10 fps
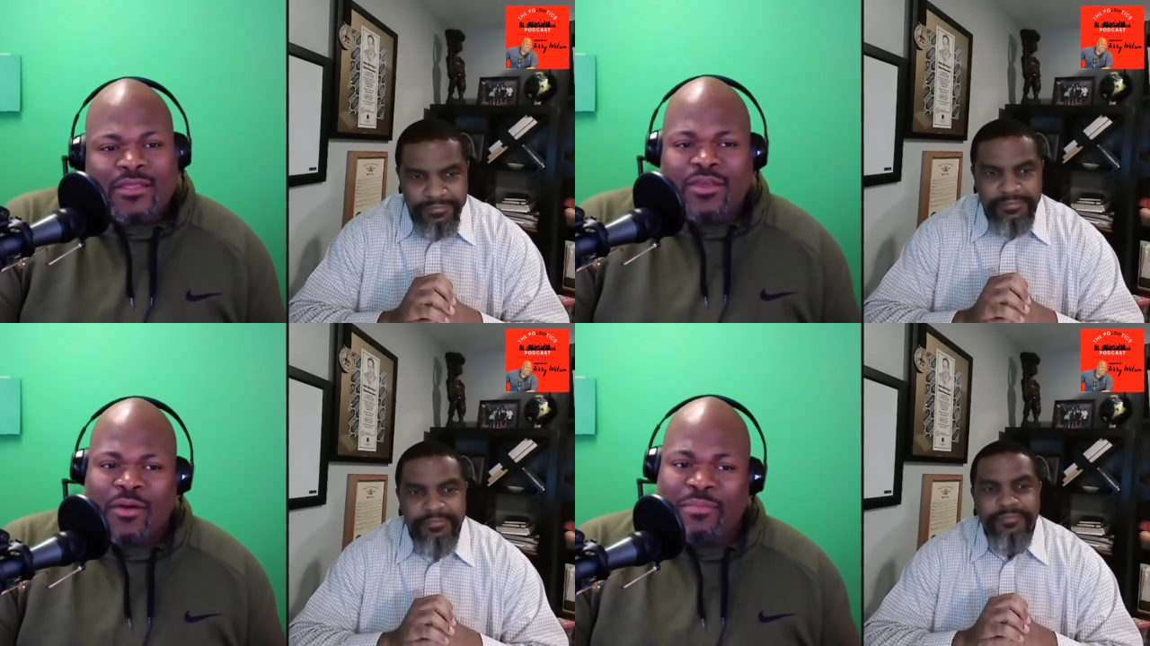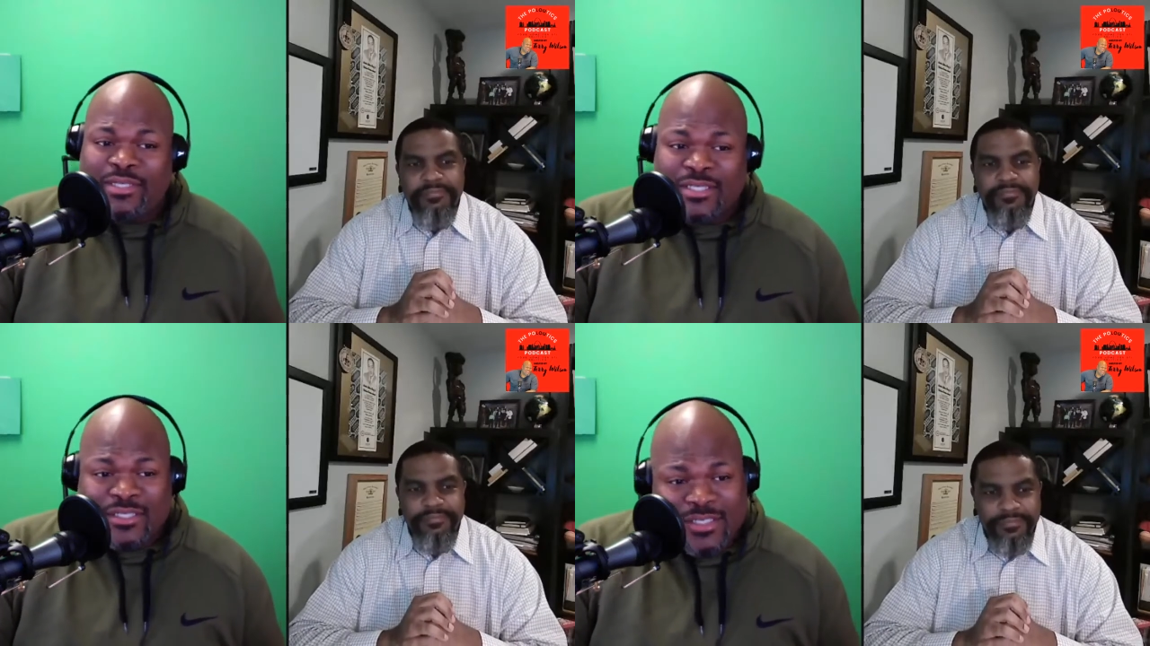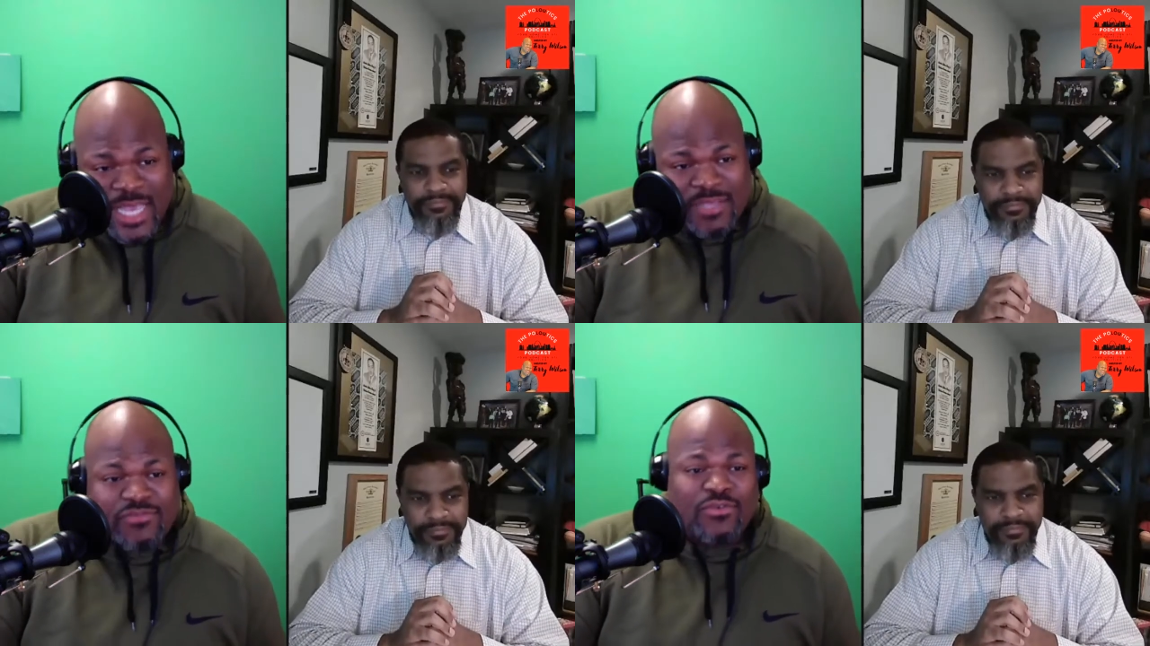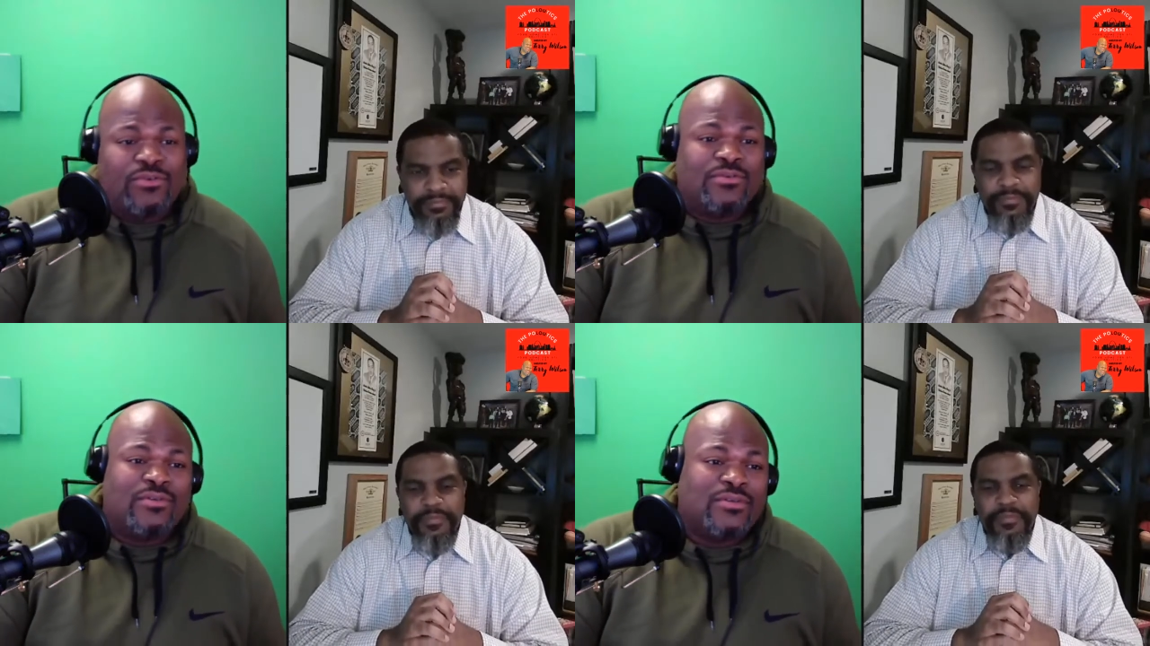Speaker 1: You gonna be
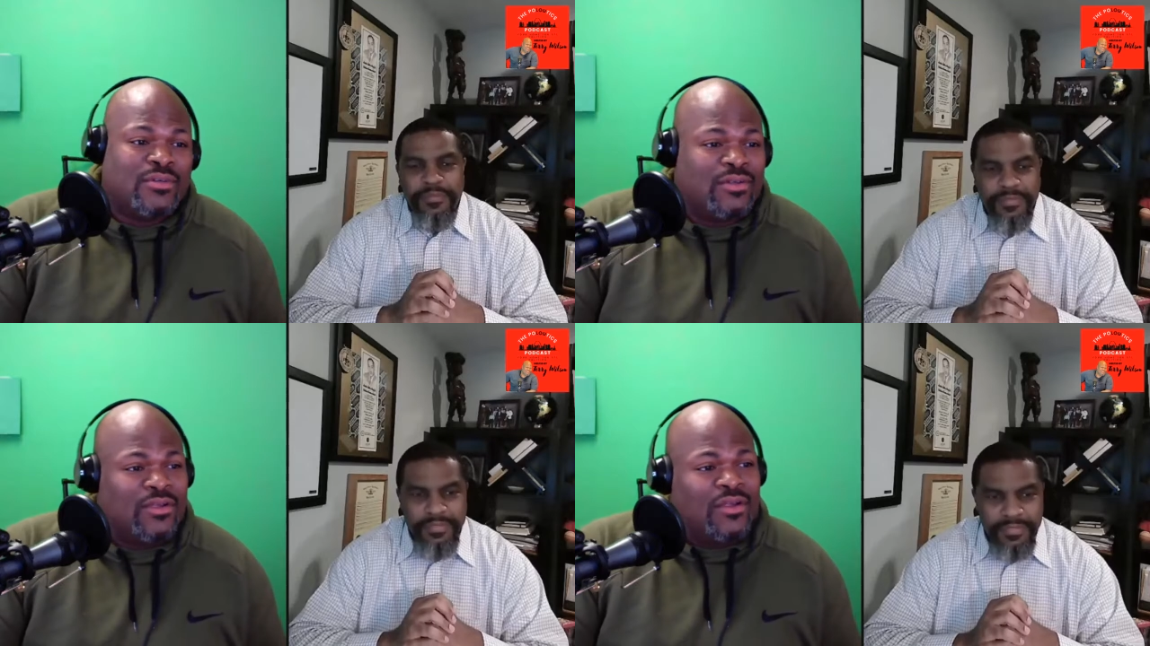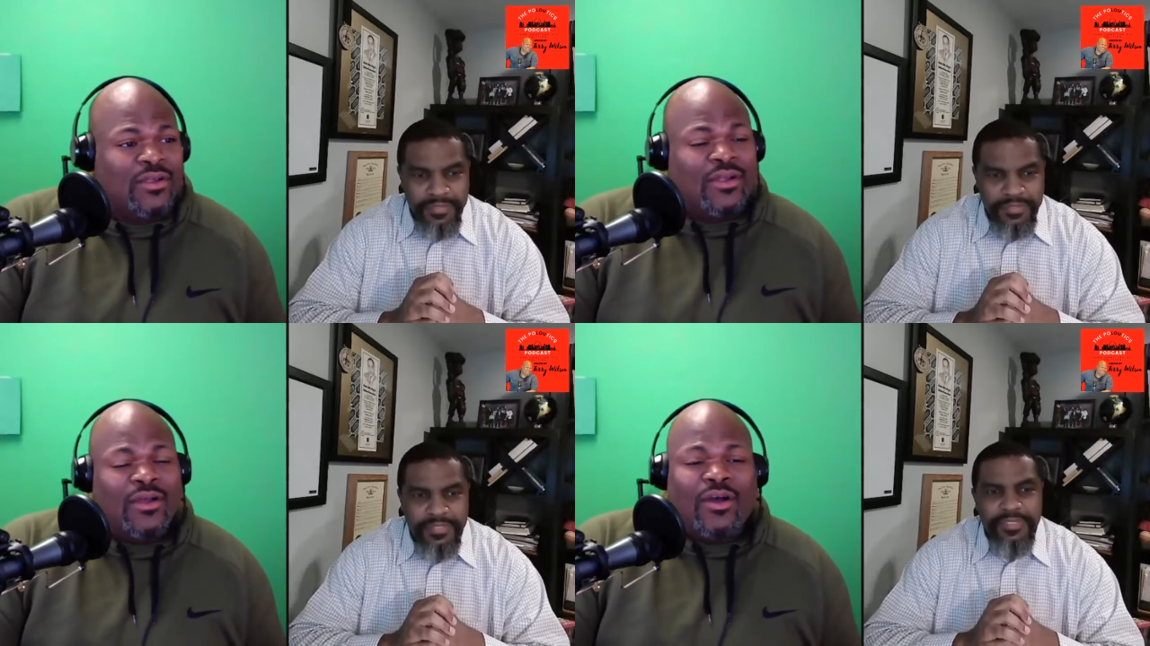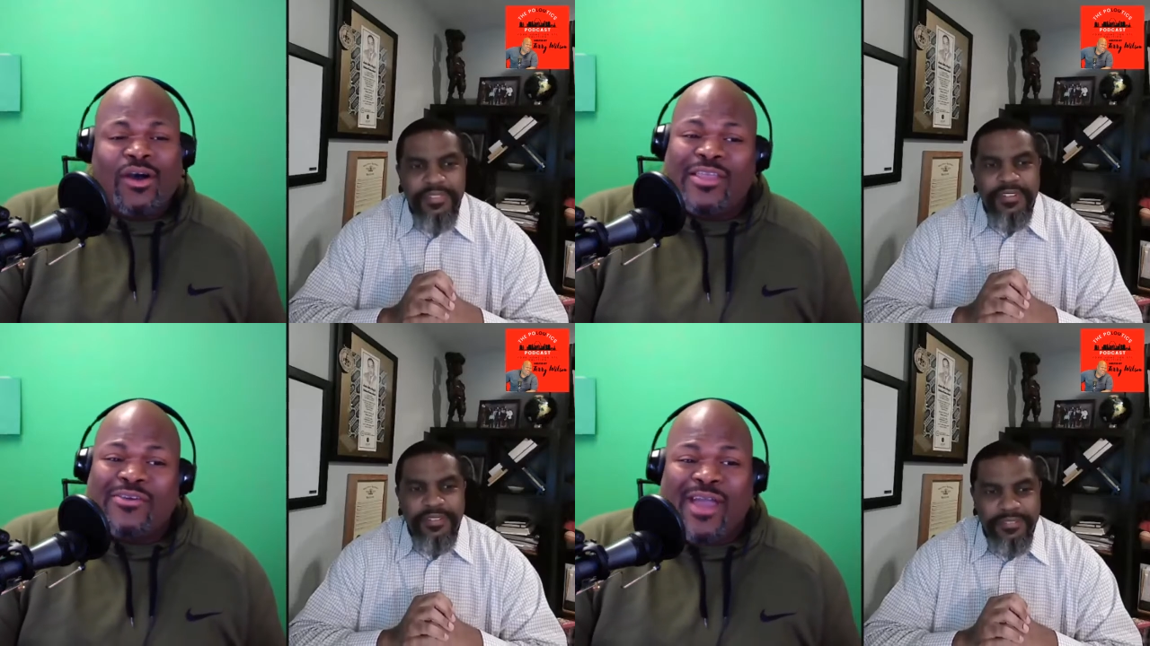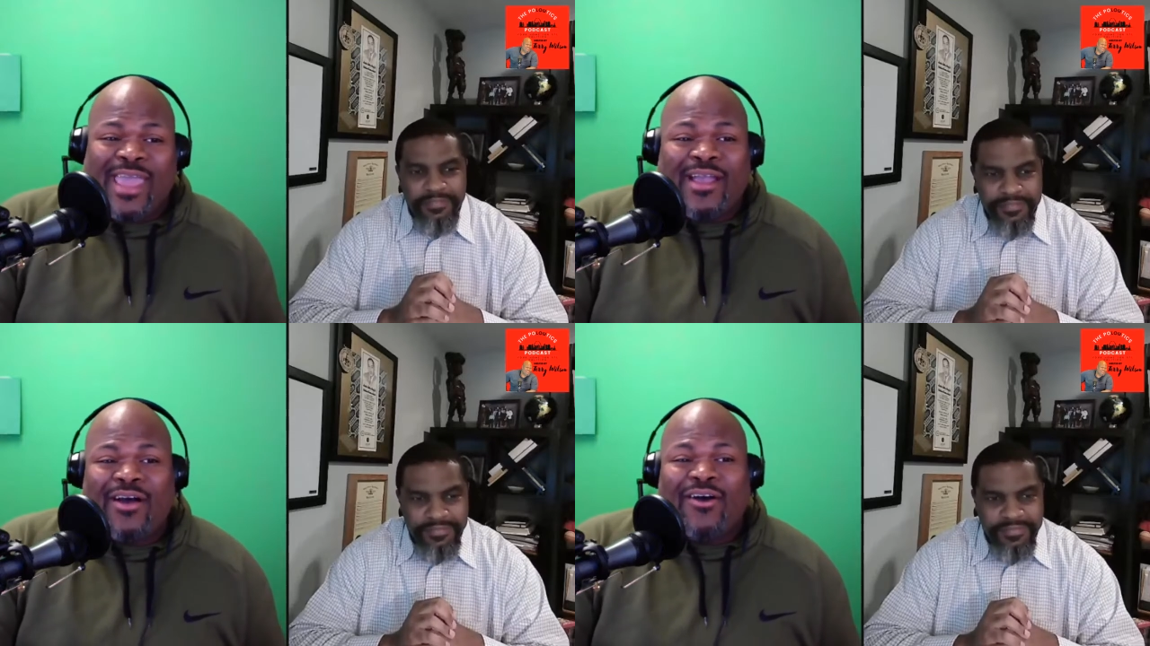successful, or you
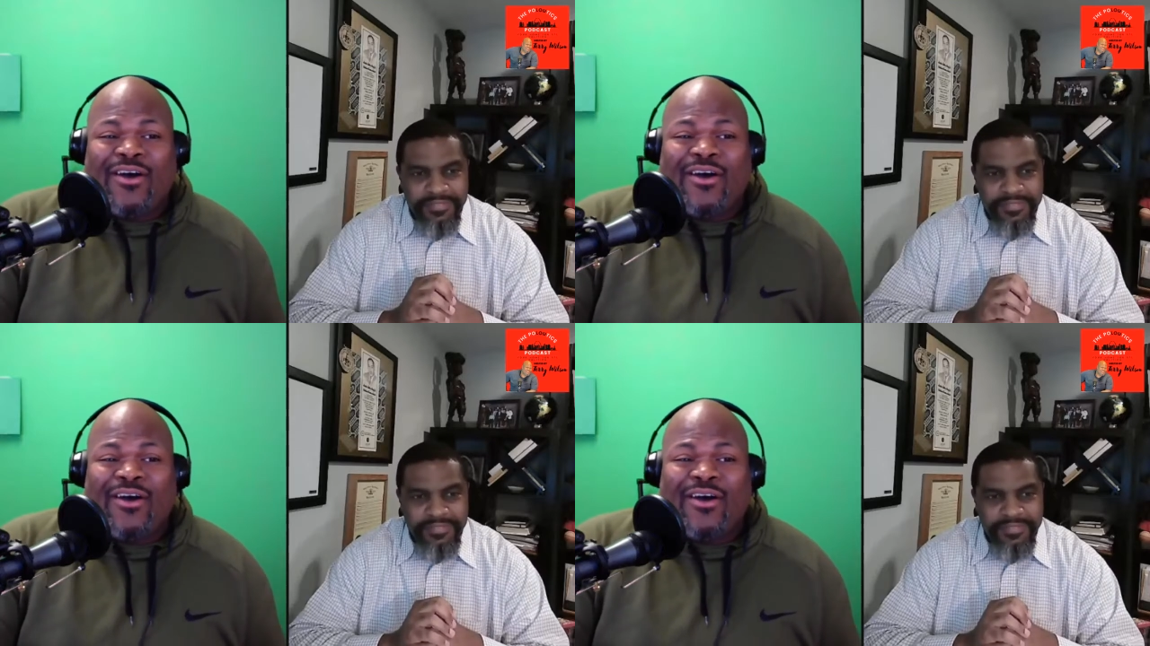ain't go,